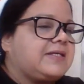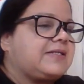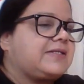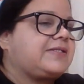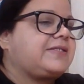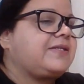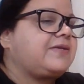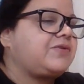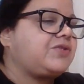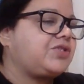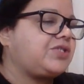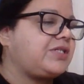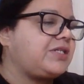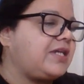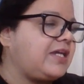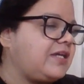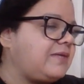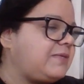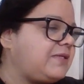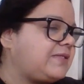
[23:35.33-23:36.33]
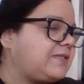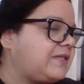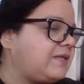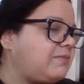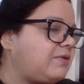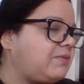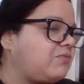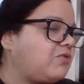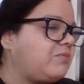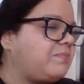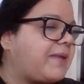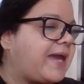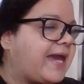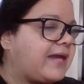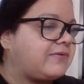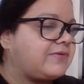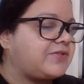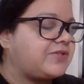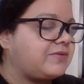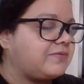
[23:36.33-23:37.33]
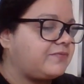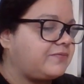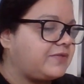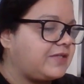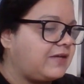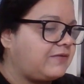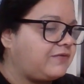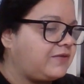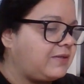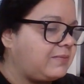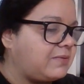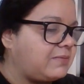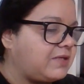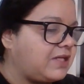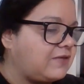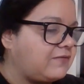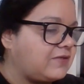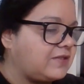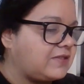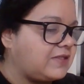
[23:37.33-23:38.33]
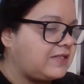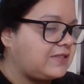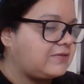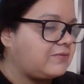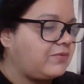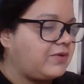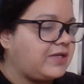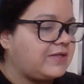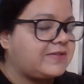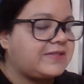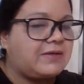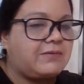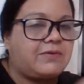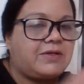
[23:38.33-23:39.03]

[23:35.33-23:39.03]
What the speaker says: so she sent me more patterns. So definitely I'm gonna be giving these away because I